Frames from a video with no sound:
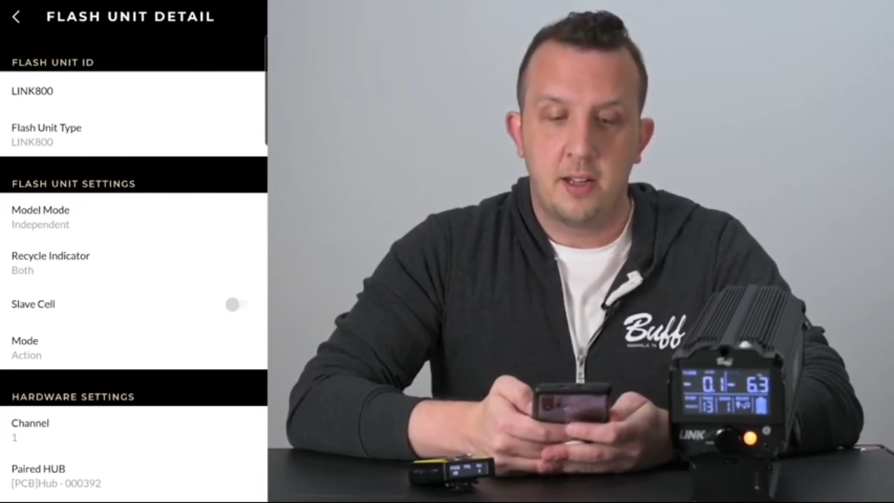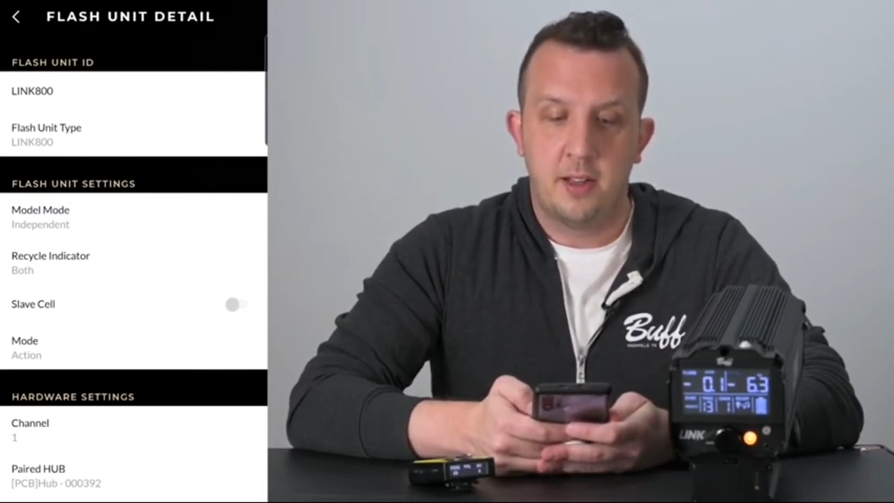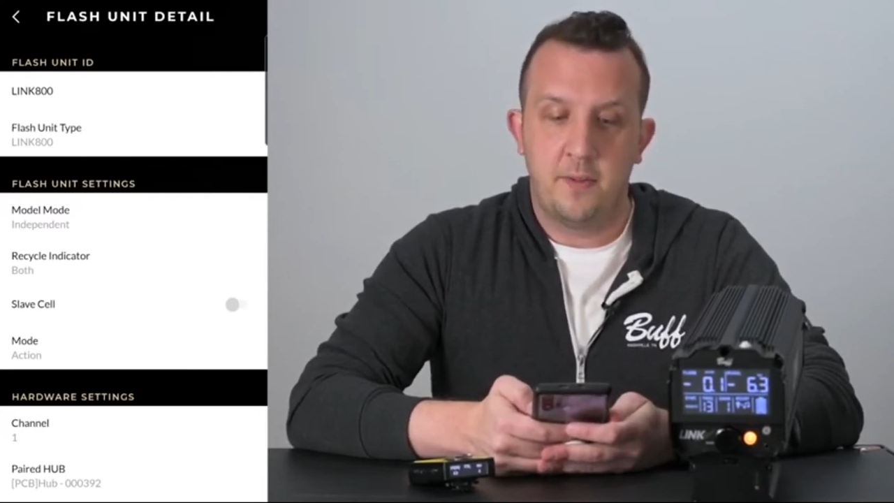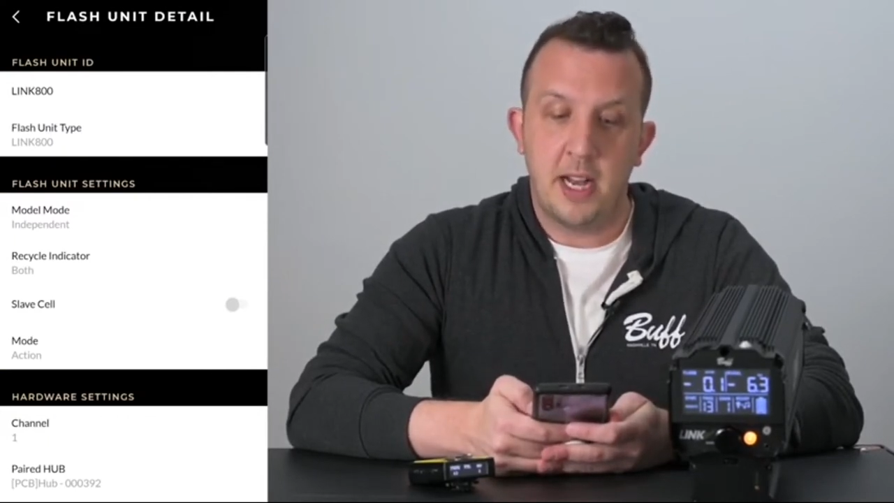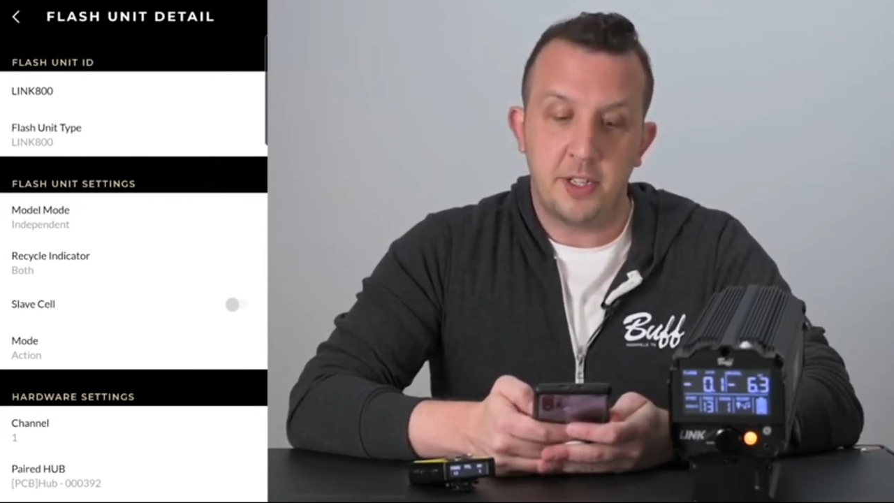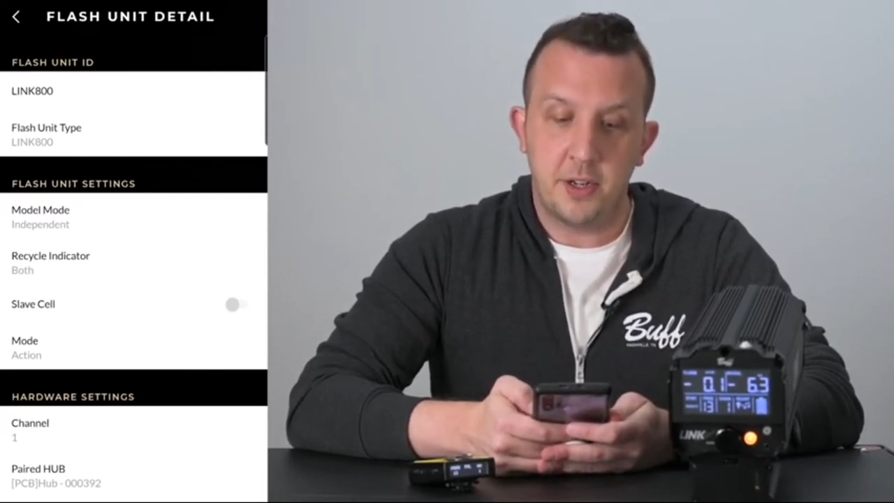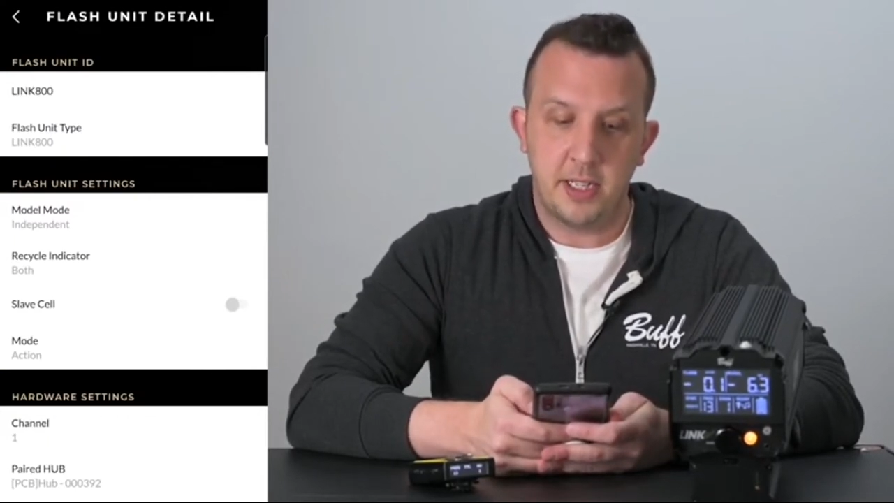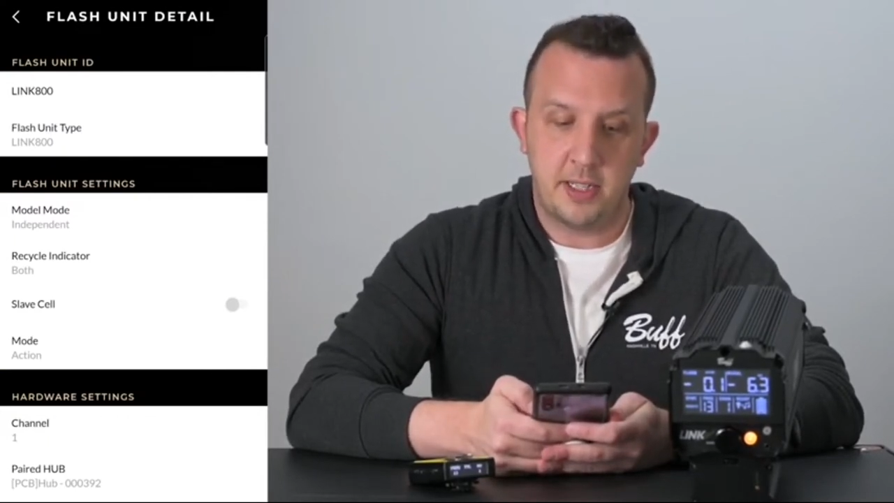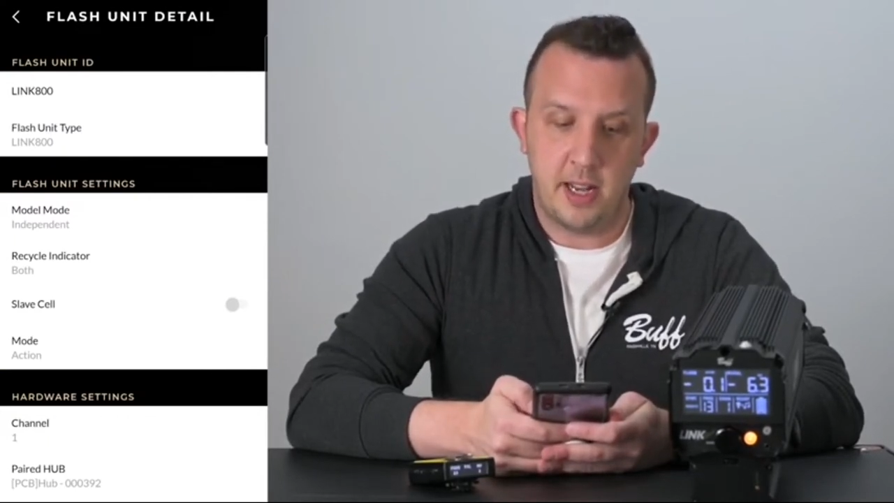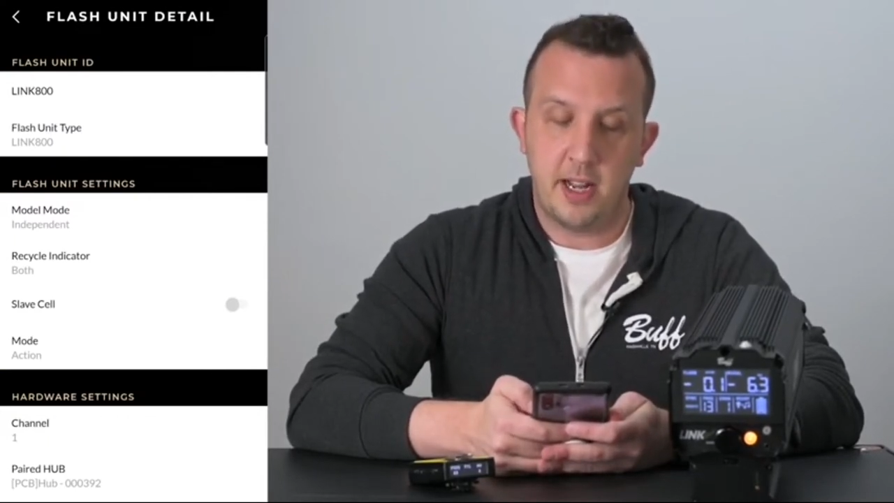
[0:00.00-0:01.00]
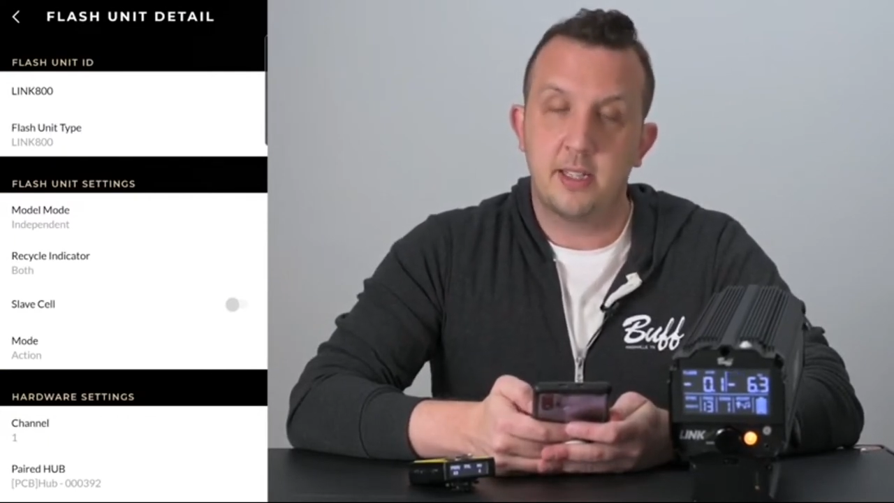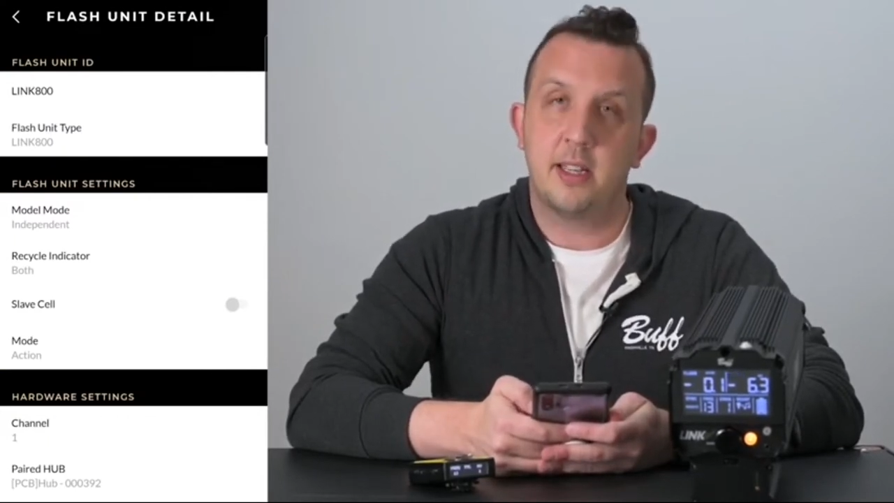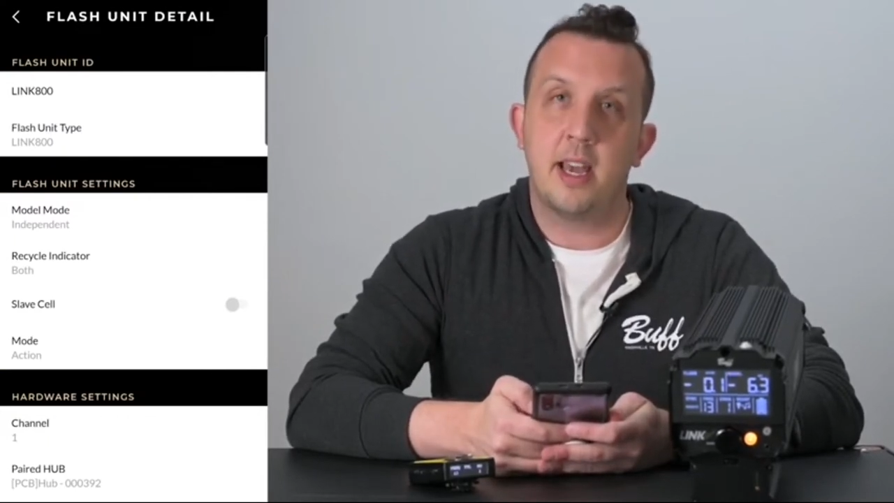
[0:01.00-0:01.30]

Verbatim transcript: the flash unit settings,